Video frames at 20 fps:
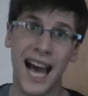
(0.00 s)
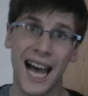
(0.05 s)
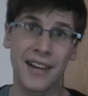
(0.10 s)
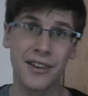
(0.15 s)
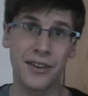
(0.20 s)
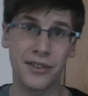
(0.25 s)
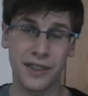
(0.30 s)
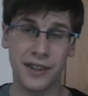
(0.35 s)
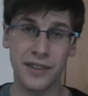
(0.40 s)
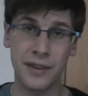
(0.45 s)

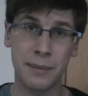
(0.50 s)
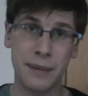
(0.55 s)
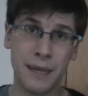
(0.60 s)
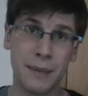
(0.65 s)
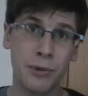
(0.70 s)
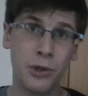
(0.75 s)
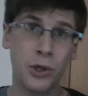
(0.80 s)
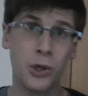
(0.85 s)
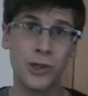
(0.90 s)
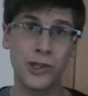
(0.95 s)
And I think the
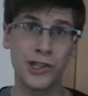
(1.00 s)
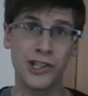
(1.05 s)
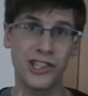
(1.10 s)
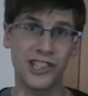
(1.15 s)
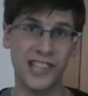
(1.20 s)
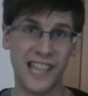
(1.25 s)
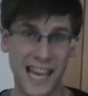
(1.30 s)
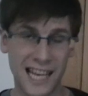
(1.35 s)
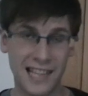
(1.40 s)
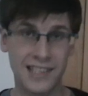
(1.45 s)
people who are
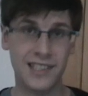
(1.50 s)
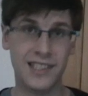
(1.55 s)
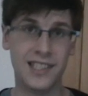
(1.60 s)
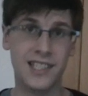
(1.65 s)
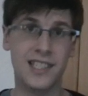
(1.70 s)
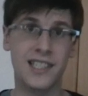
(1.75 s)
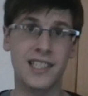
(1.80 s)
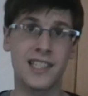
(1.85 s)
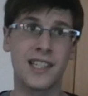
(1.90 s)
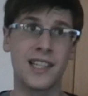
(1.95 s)

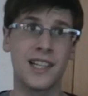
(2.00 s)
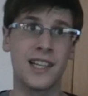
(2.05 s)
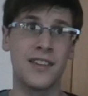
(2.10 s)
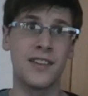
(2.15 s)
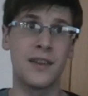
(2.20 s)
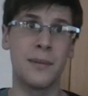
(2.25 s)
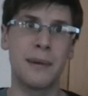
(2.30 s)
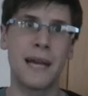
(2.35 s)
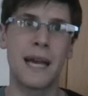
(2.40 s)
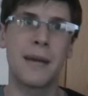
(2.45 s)
against
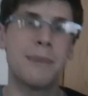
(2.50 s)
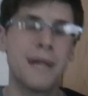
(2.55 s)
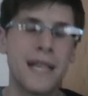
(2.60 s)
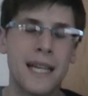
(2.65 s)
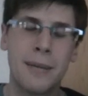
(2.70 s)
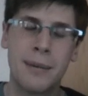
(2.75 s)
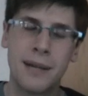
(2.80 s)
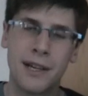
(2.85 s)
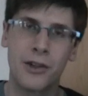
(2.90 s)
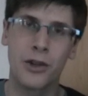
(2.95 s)
the
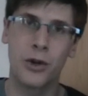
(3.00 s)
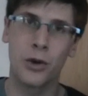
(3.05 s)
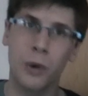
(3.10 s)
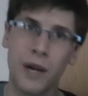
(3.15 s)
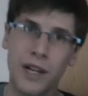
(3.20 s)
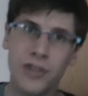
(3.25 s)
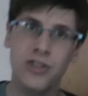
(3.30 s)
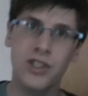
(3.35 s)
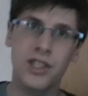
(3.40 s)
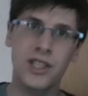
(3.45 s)
BNP appearing on
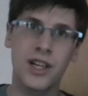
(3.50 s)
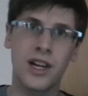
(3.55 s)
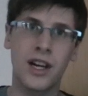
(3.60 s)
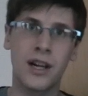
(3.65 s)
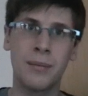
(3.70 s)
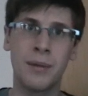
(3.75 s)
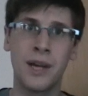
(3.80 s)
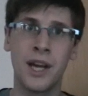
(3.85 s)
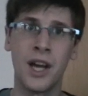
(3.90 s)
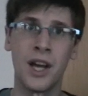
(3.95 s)
Question
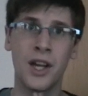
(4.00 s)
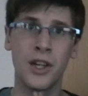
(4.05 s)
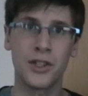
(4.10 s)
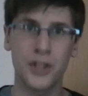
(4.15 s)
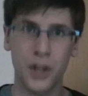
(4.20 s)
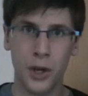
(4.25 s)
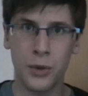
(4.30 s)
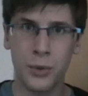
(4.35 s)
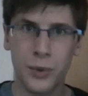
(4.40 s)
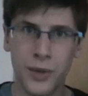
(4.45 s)
Time
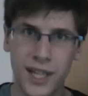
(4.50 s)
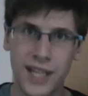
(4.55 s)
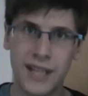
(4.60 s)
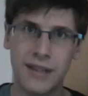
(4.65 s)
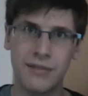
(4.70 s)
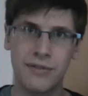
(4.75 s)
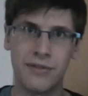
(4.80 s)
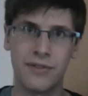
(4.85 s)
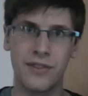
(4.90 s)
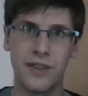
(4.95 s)
don't
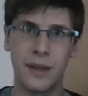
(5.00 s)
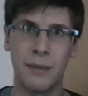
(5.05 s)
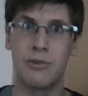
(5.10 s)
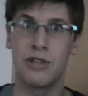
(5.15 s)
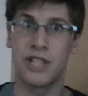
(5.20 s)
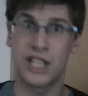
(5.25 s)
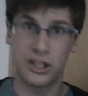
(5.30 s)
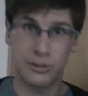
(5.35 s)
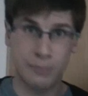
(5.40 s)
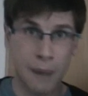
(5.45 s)
give the
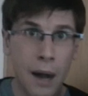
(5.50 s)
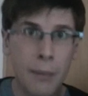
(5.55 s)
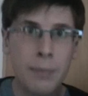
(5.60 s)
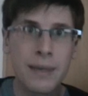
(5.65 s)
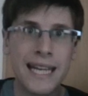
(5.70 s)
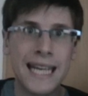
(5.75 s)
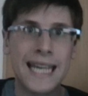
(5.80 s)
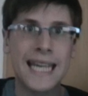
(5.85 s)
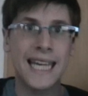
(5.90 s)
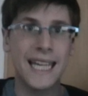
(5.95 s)
British
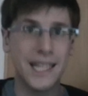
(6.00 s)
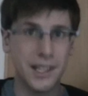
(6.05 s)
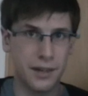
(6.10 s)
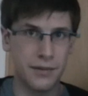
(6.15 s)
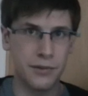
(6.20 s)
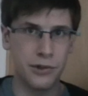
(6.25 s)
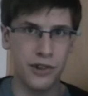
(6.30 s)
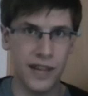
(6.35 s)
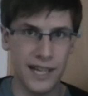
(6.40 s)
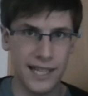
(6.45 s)
public
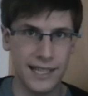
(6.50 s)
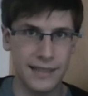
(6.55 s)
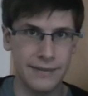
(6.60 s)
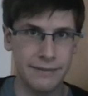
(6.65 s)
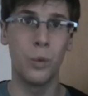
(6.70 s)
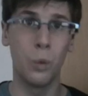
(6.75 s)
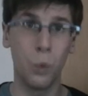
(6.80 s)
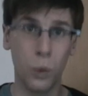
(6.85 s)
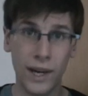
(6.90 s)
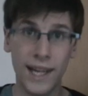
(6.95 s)
enough credit.
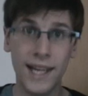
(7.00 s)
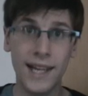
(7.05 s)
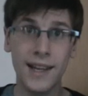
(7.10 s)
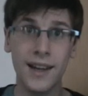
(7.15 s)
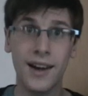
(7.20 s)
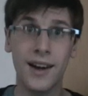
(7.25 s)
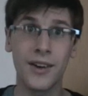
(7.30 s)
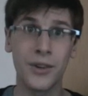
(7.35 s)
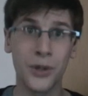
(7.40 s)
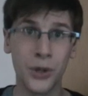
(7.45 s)

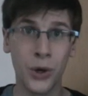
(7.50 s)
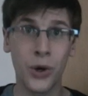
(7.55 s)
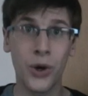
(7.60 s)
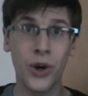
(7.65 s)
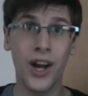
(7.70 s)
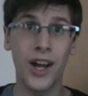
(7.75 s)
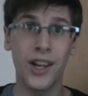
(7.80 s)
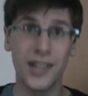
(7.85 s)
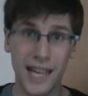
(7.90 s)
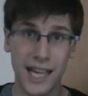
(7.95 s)
We are
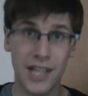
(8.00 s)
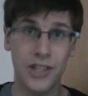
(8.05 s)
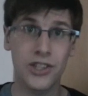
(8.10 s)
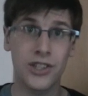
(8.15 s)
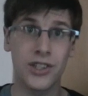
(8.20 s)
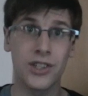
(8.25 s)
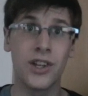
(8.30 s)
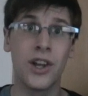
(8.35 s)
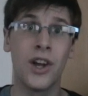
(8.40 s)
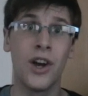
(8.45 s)
not a
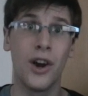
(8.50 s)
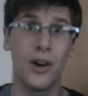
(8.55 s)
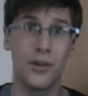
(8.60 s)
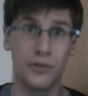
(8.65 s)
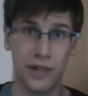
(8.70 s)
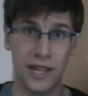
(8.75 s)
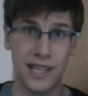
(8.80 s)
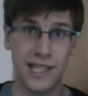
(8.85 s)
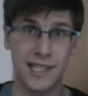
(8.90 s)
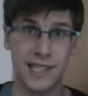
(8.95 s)
nation
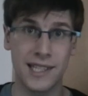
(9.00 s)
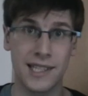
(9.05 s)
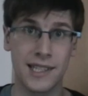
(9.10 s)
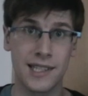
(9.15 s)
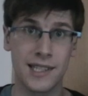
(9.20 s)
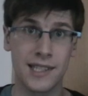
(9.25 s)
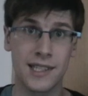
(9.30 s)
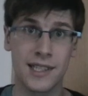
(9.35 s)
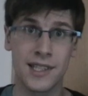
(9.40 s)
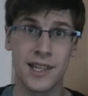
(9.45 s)
of
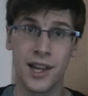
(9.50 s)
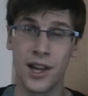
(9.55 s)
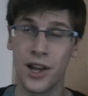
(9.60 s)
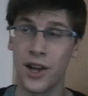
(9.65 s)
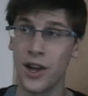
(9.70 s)
racists.